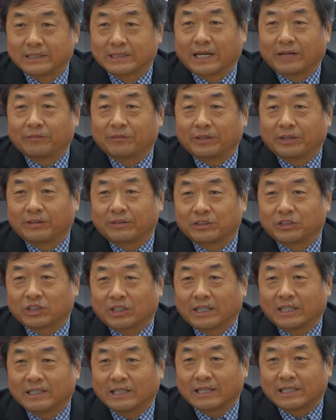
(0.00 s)
I think that
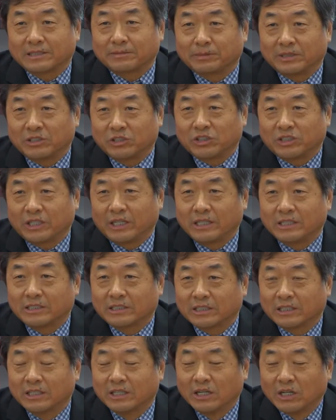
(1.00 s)
China has been
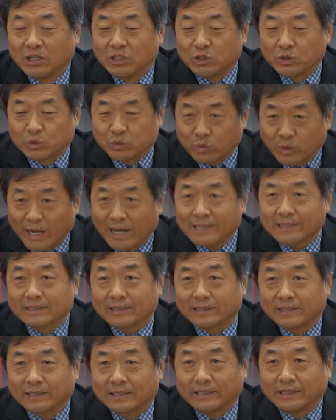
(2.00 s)
changed
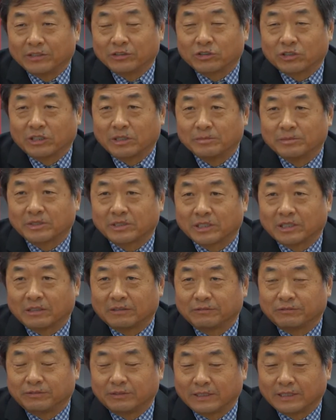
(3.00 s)
drastically in terms
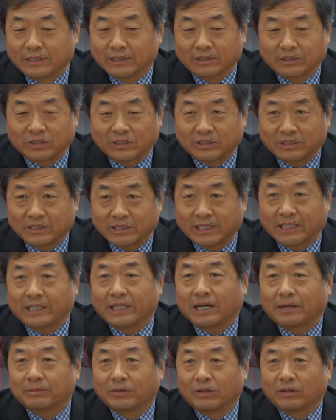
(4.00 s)
of uh, setting
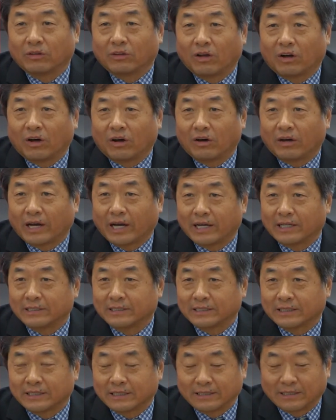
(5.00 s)
up the law.
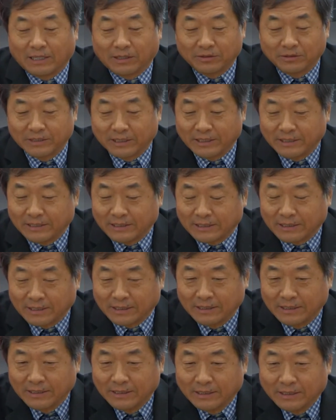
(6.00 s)
And uh, nowadays, uh,
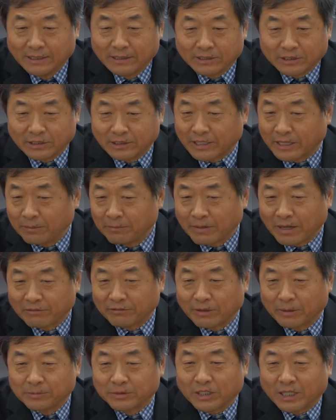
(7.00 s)
just came back
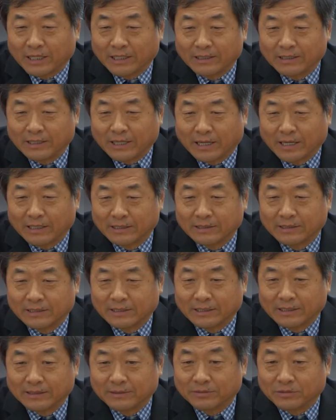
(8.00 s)
from China, and
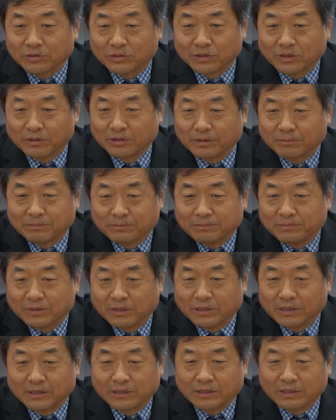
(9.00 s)
uh, so the,
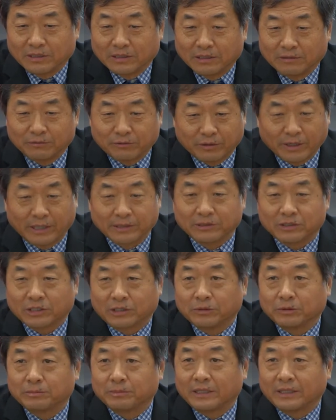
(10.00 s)
the, the, the, friend
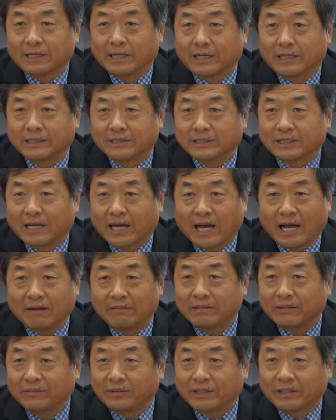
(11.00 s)
told me that it's,
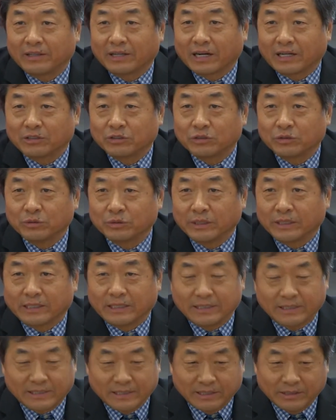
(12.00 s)
everything they are doing
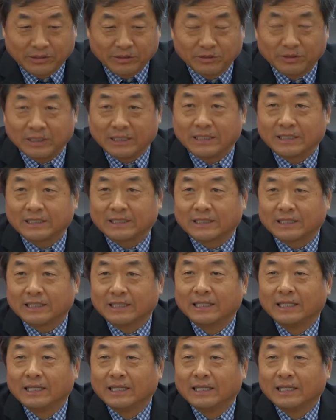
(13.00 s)
is you need uh,